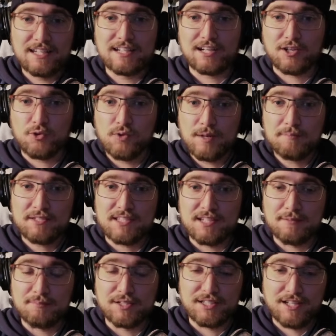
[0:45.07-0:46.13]
equips
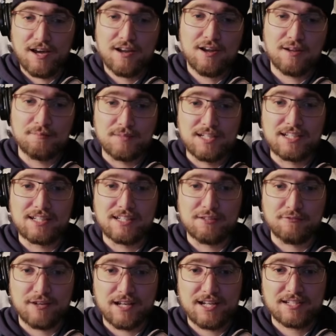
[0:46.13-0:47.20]
it, but not on me.
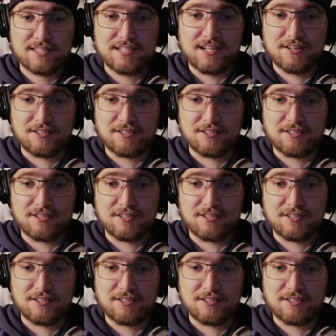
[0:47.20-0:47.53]
If I exit out